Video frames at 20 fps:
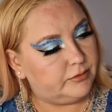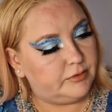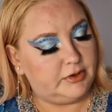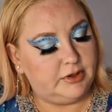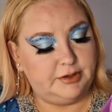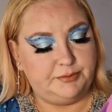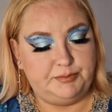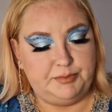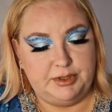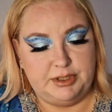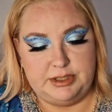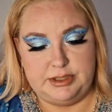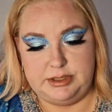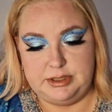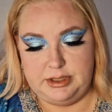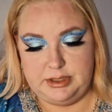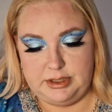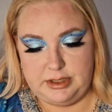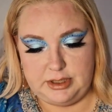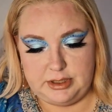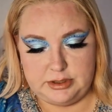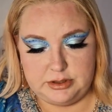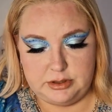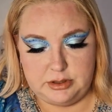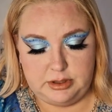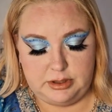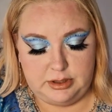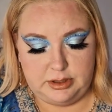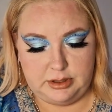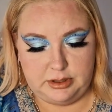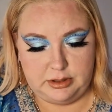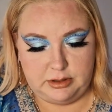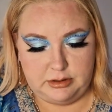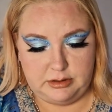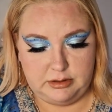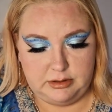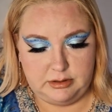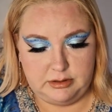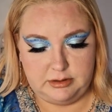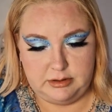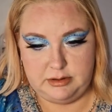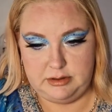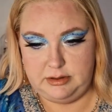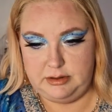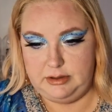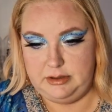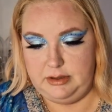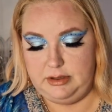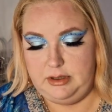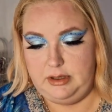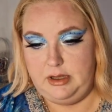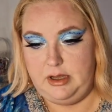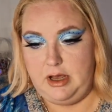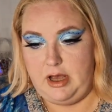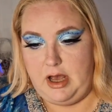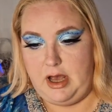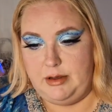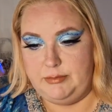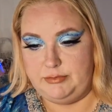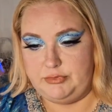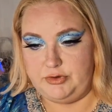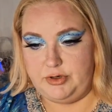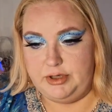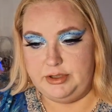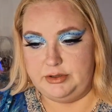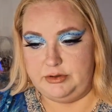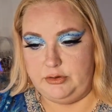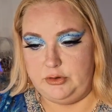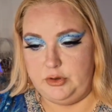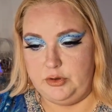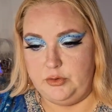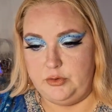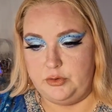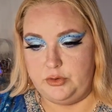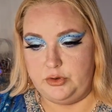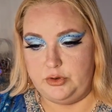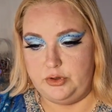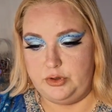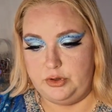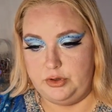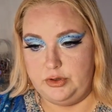let me see, actually I'm trying to look